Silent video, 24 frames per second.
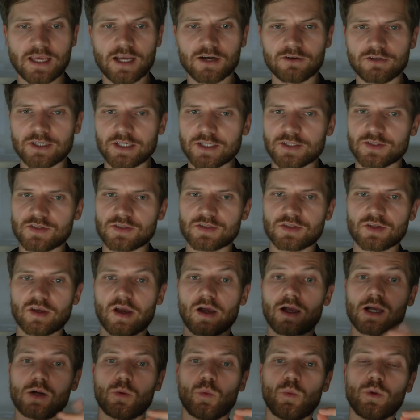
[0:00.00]
areas
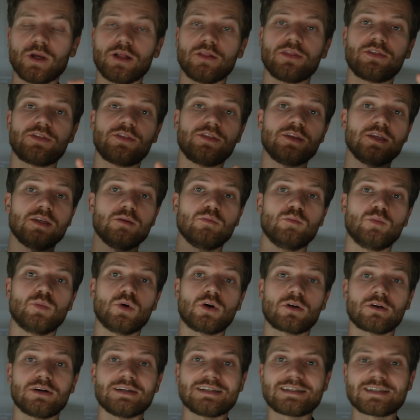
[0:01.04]
are wealthy,
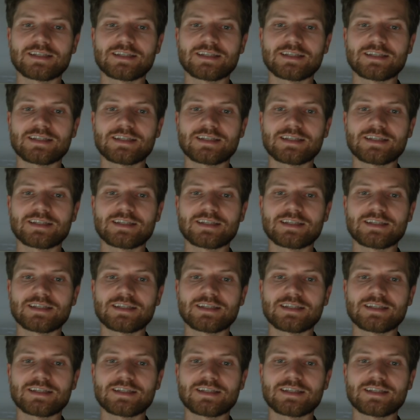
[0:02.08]
modern